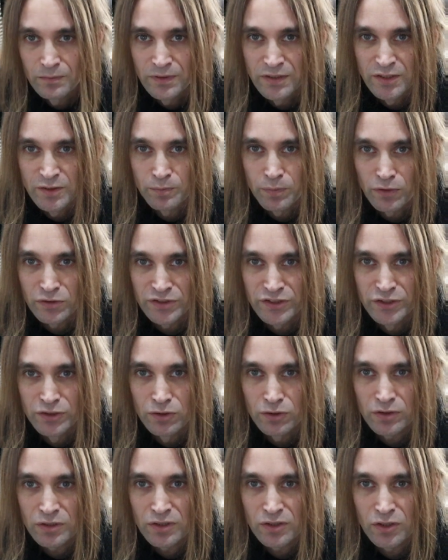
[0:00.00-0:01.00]
please post
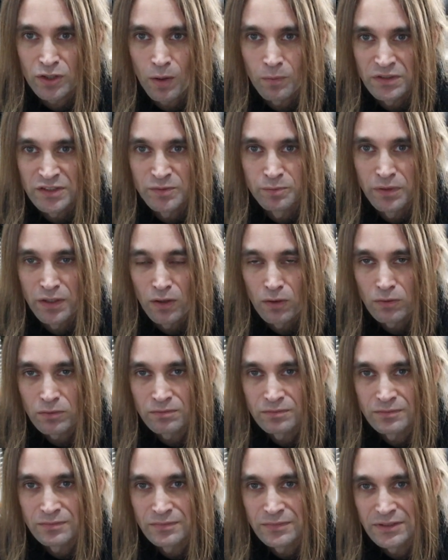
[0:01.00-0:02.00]
your comments below
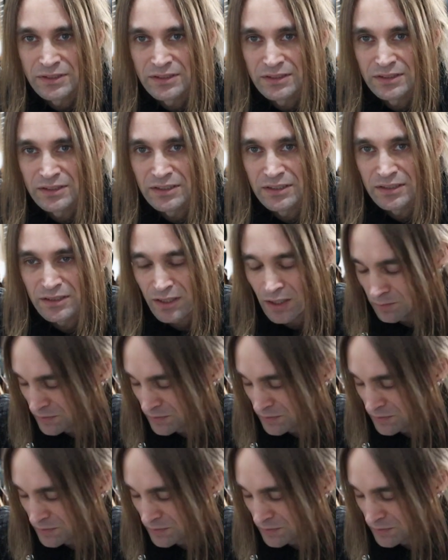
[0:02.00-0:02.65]
in the